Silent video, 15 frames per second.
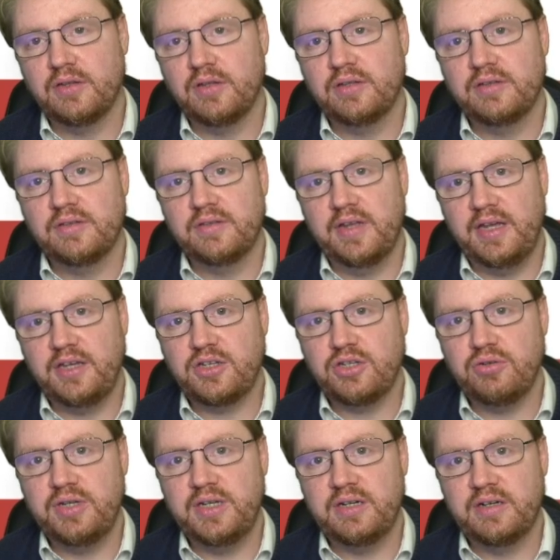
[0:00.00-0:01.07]
The issue
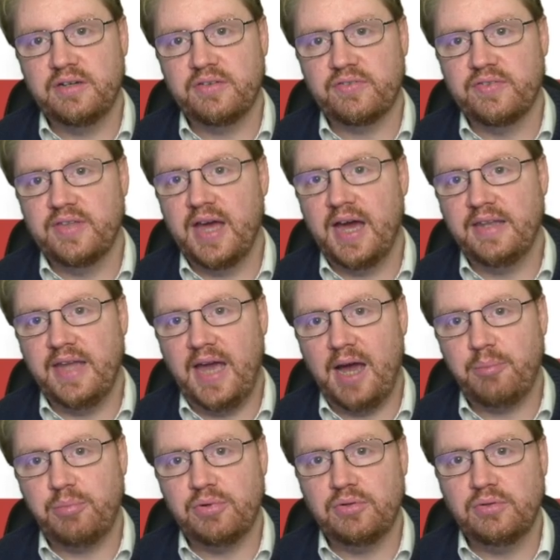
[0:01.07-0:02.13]
here is that
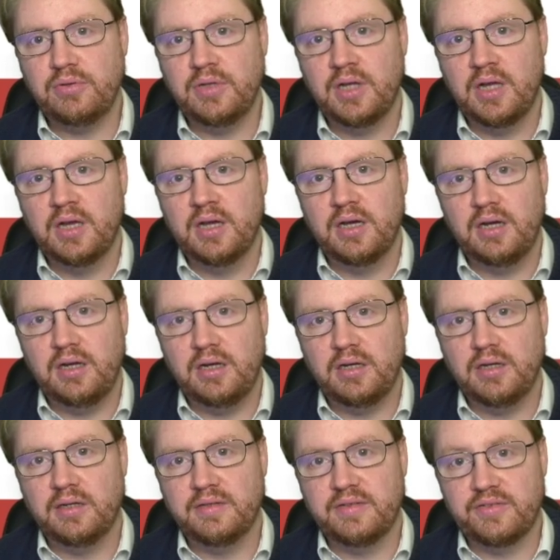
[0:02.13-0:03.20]
Apple
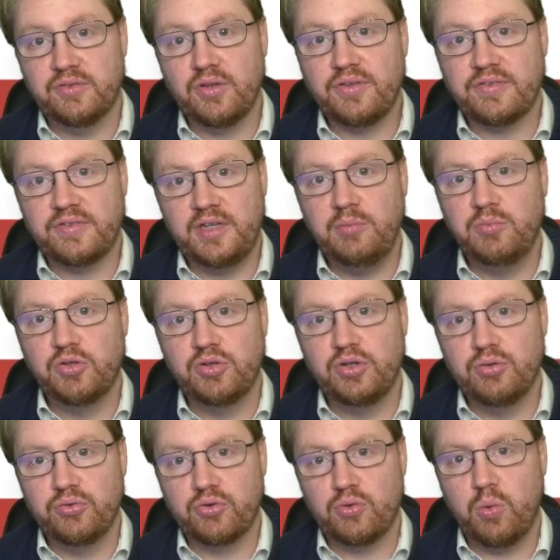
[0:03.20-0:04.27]
does not seem to
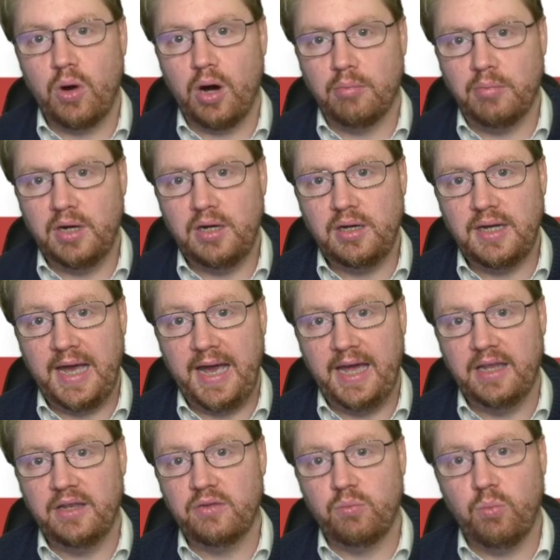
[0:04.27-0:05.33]
use Qama,
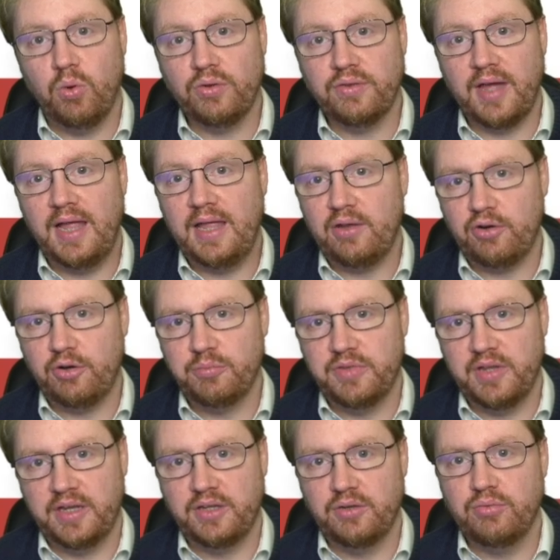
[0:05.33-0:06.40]
and what algorithm
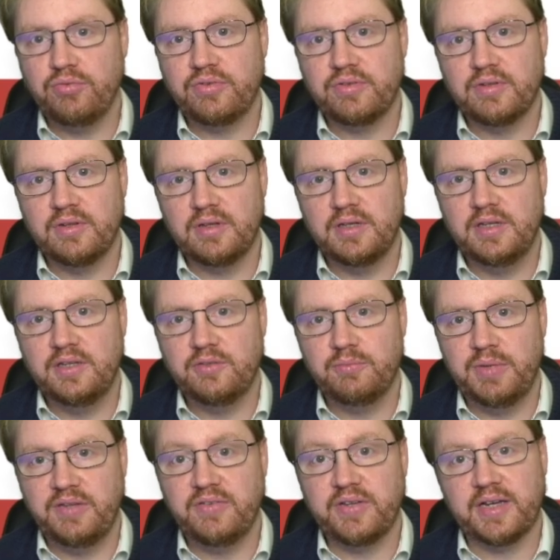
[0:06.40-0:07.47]
they use is
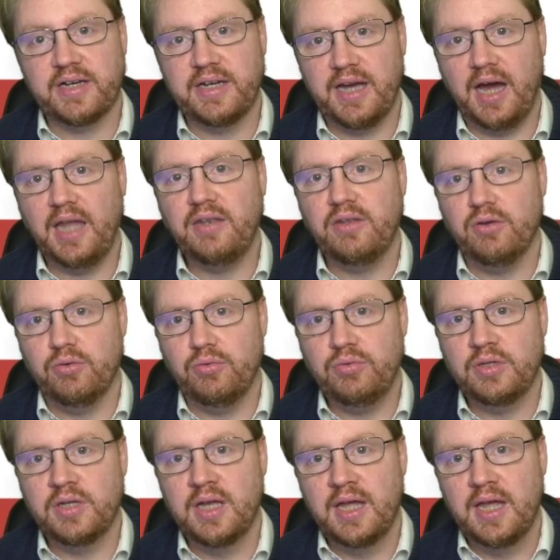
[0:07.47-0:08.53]
basically
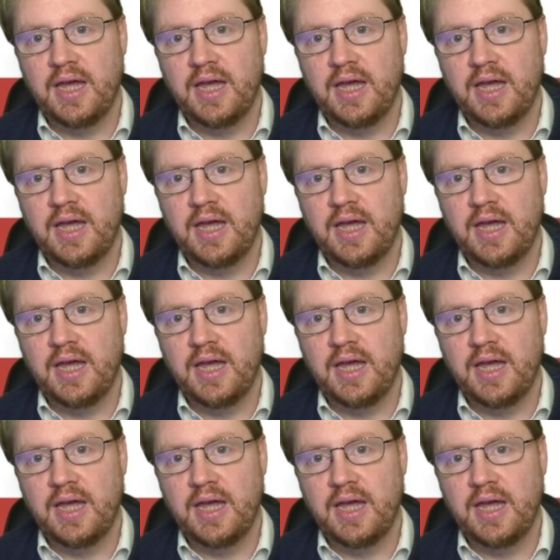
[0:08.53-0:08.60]
unknown.